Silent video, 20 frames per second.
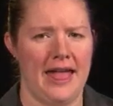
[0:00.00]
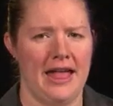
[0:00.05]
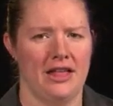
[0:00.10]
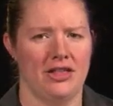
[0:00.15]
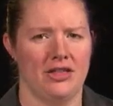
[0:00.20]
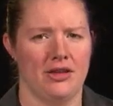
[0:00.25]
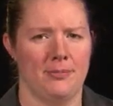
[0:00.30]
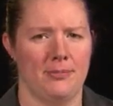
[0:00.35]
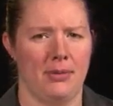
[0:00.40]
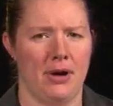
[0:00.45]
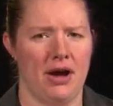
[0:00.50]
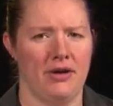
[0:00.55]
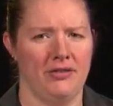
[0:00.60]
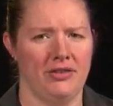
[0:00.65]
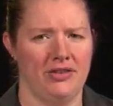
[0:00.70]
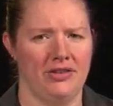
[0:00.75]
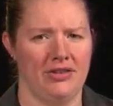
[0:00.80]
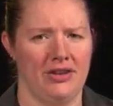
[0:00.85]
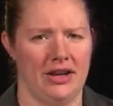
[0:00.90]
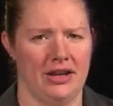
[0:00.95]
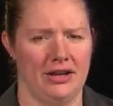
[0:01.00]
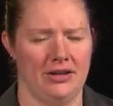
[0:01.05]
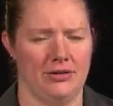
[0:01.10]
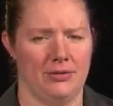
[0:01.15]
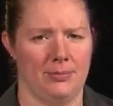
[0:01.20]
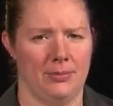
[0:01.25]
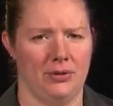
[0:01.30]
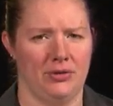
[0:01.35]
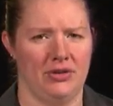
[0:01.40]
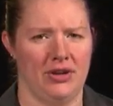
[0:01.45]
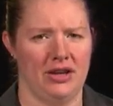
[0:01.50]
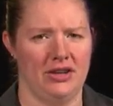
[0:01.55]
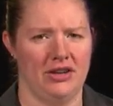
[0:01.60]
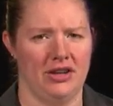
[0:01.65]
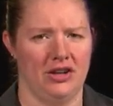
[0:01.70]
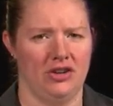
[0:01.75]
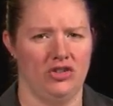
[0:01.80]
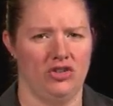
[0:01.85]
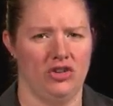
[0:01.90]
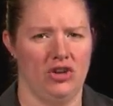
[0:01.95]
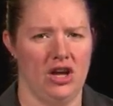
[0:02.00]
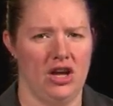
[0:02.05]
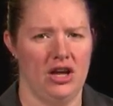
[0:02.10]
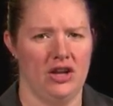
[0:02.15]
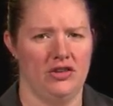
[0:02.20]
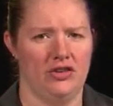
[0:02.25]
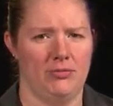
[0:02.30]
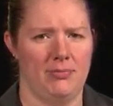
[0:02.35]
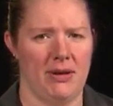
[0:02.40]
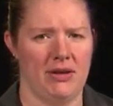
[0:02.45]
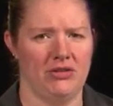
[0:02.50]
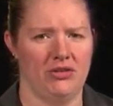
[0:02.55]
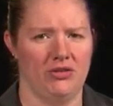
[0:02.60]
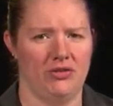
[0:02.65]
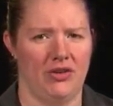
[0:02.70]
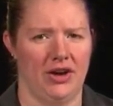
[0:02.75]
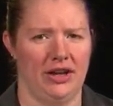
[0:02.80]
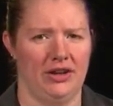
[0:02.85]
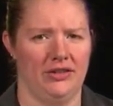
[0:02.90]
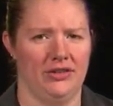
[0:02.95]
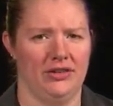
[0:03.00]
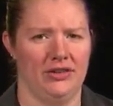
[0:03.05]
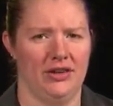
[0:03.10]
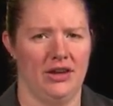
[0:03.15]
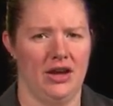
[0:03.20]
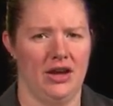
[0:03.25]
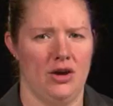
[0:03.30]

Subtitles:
The profit settings percentage specifies